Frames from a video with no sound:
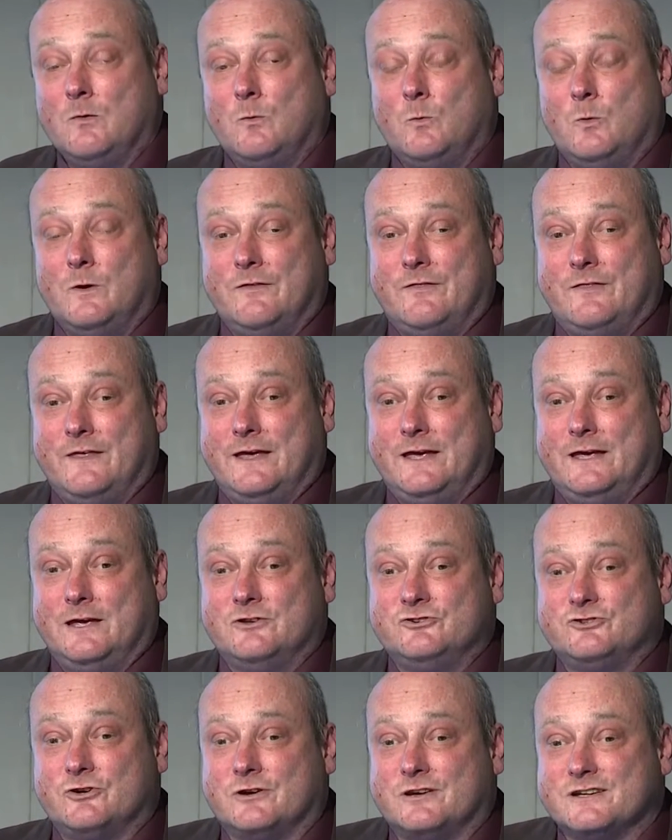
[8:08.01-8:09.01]
with the
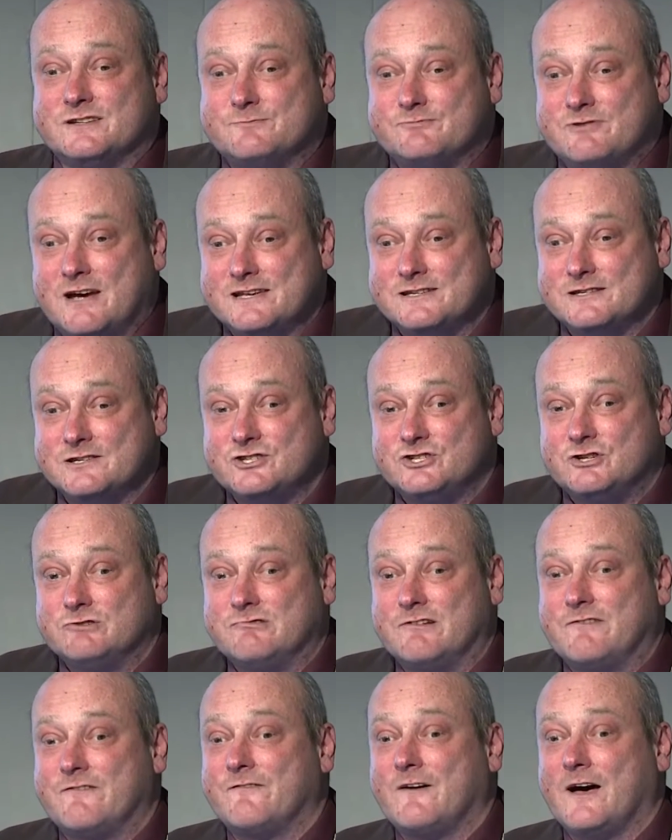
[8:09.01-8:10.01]
Juncus presence to
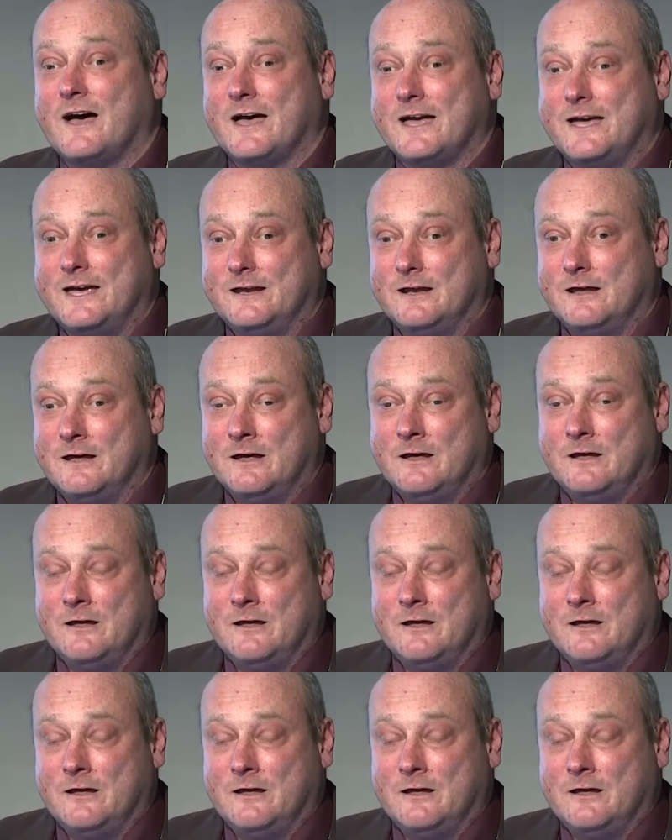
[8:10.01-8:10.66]
refine